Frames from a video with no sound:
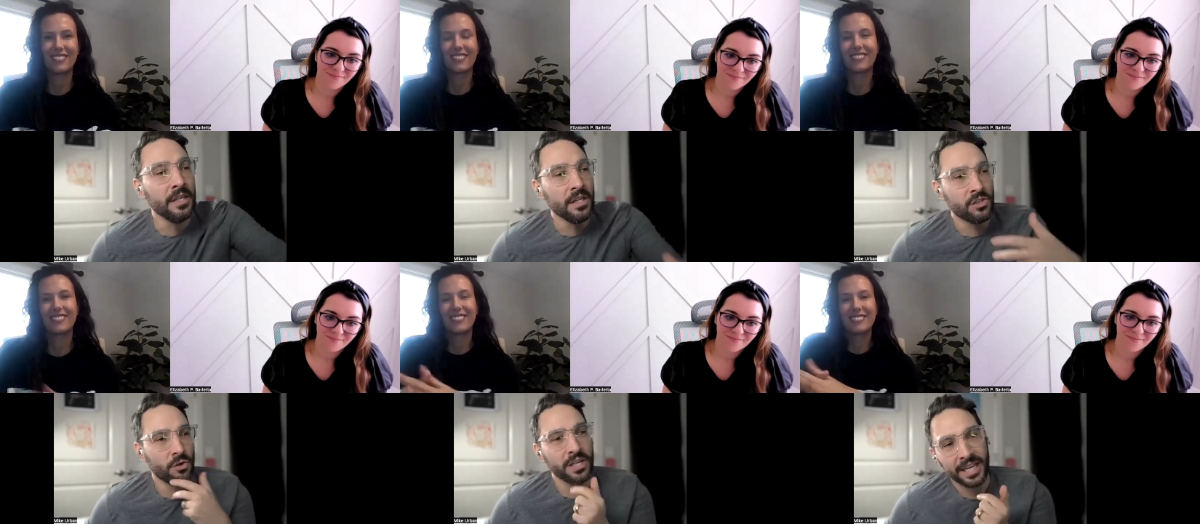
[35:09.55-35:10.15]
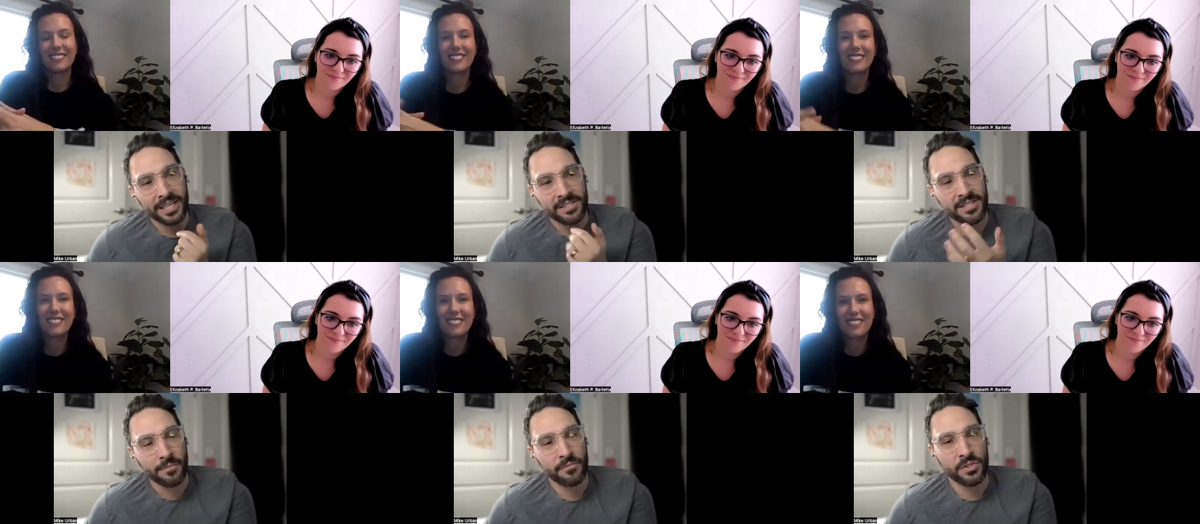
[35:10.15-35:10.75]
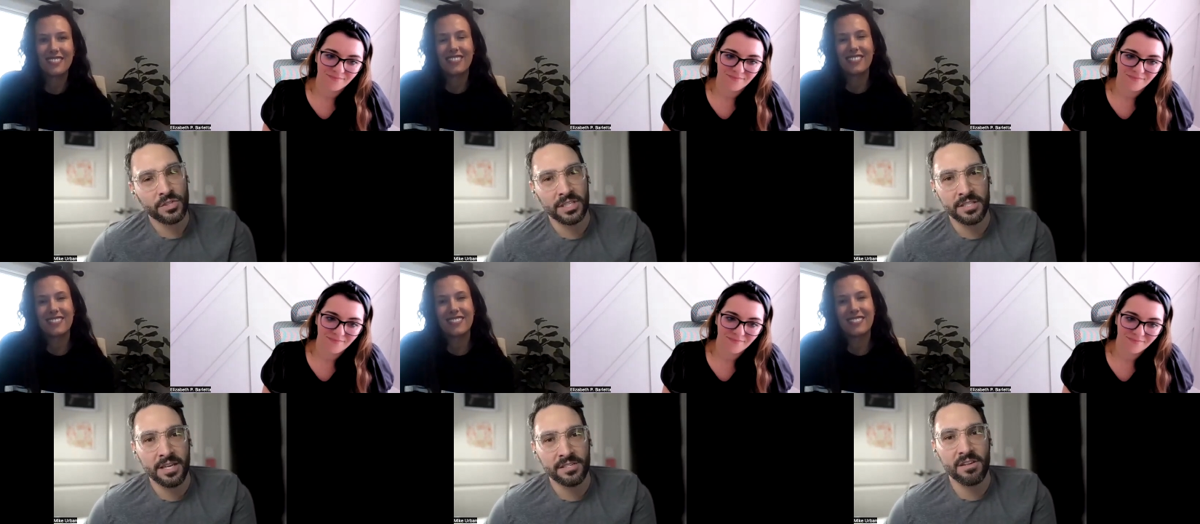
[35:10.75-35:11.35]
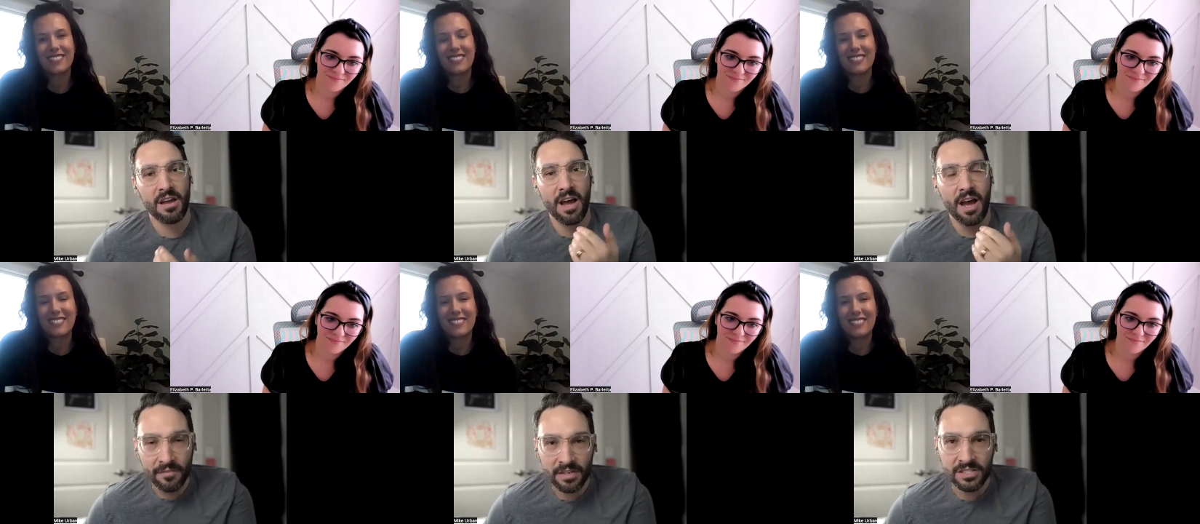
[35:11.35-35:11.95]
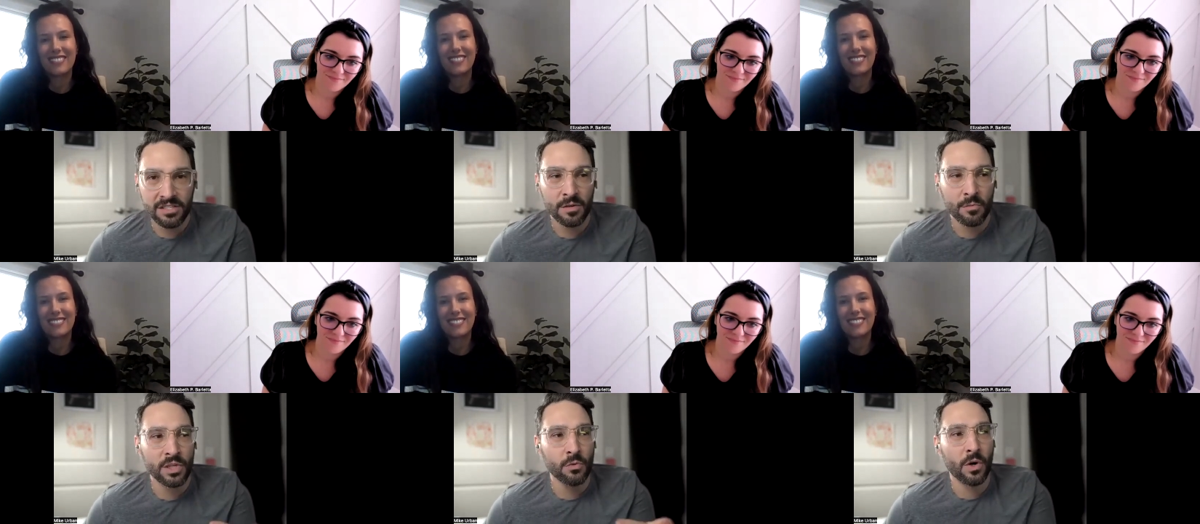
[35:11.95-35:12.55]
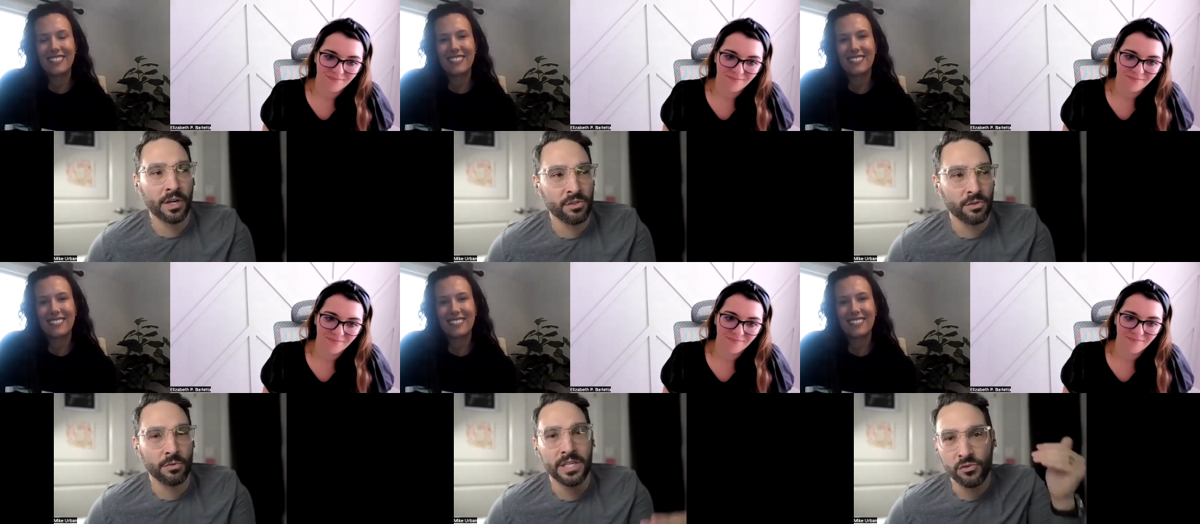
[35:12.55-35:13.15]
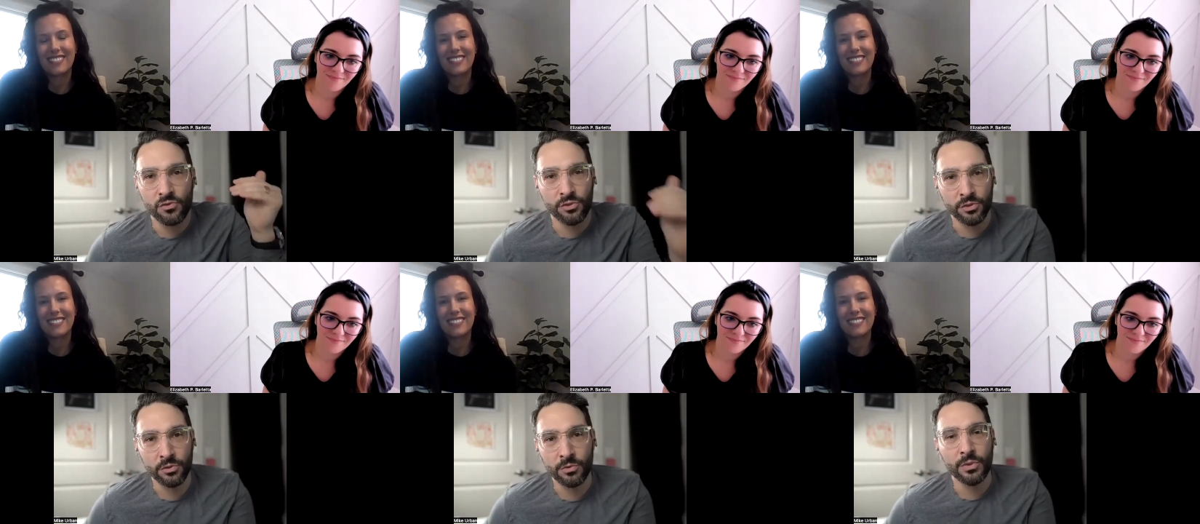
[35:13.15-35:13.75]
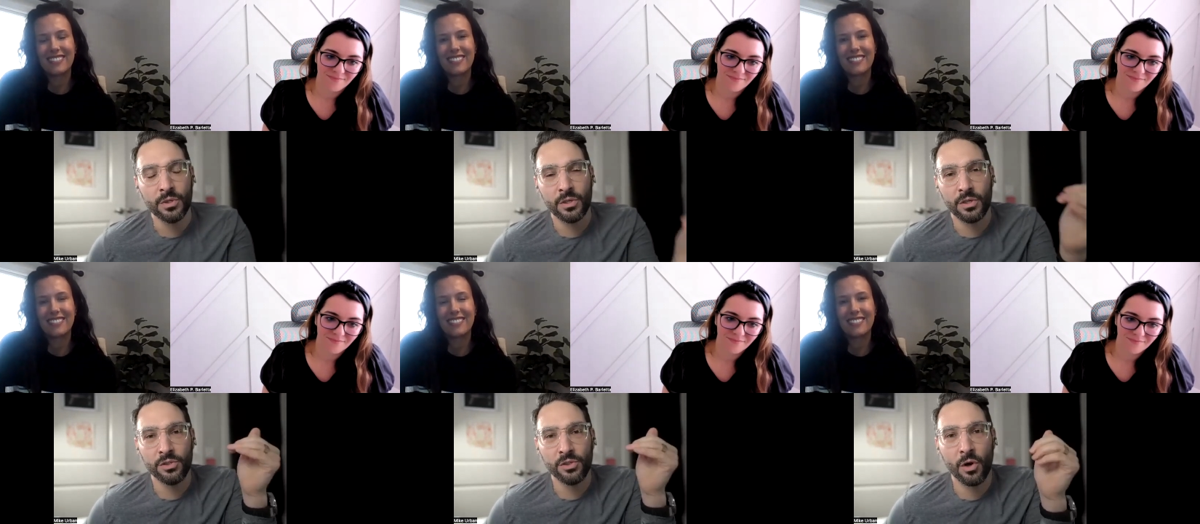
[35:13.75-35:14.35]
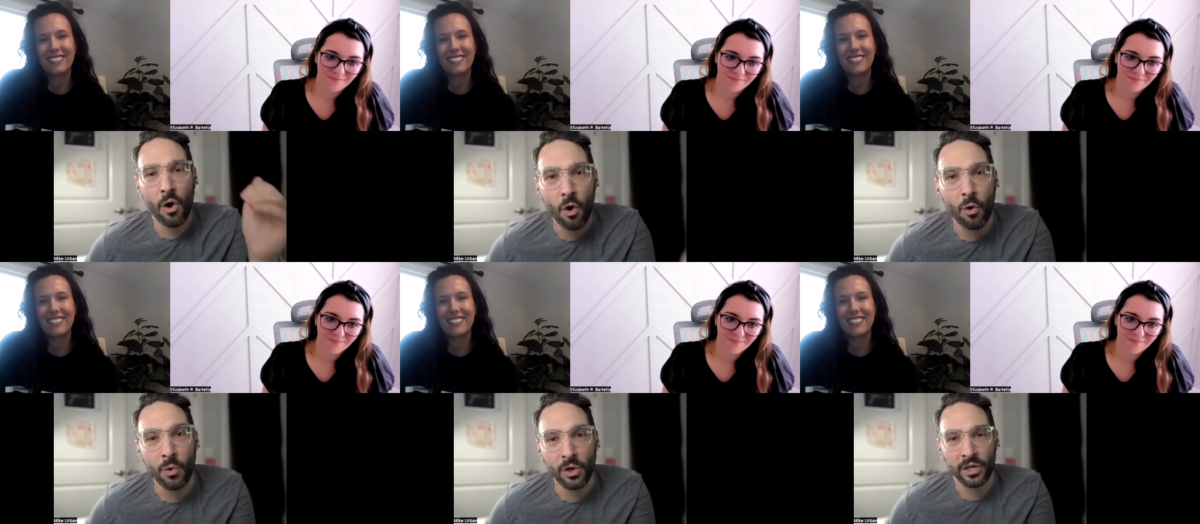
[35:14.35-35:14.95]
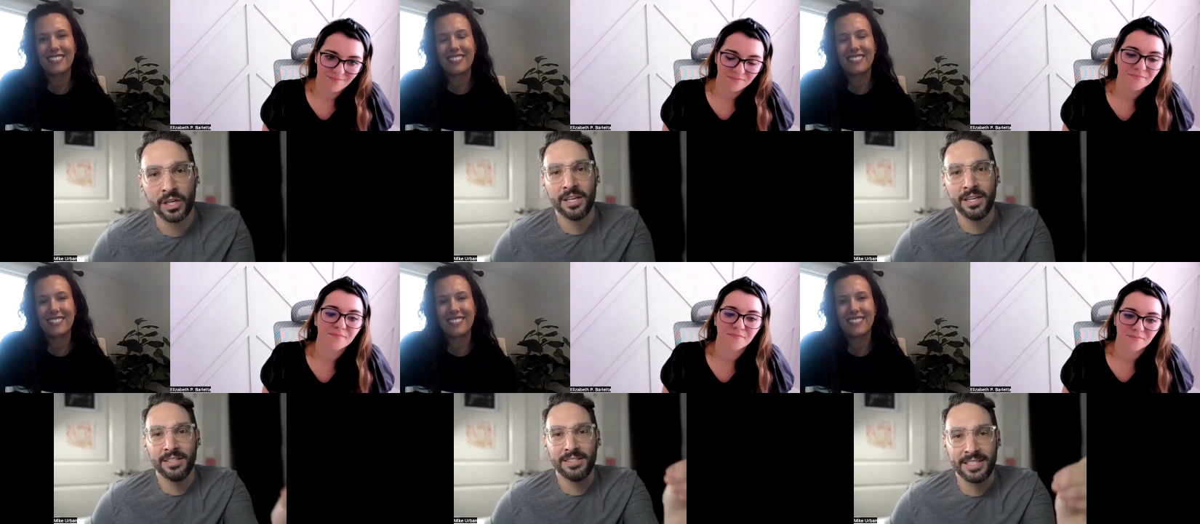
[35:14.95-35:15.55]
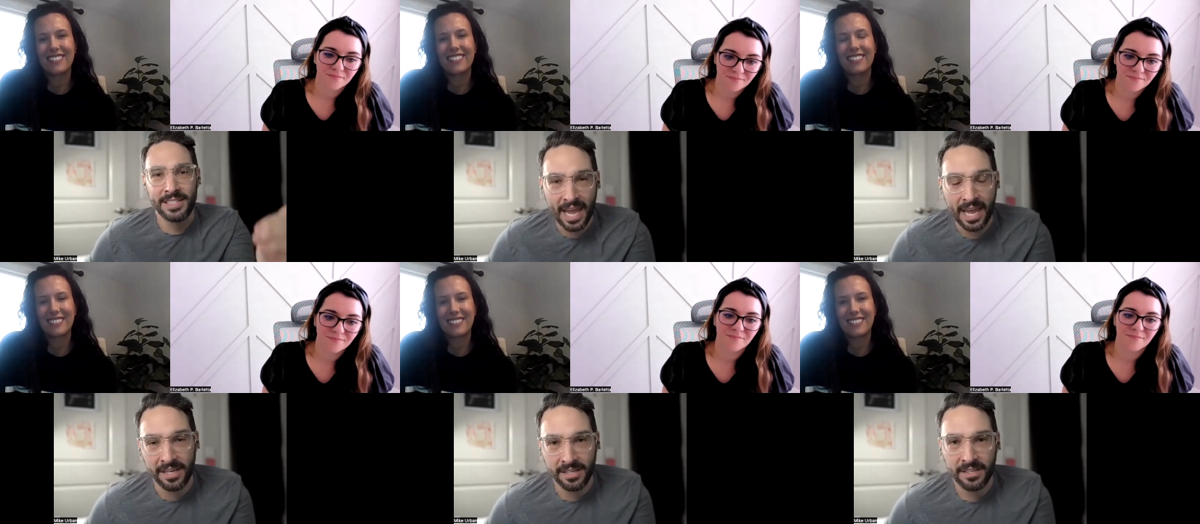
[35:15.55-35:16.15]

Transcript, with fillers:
Speaker 1: So to get set up for success, obviously what you want to do is do your homework today.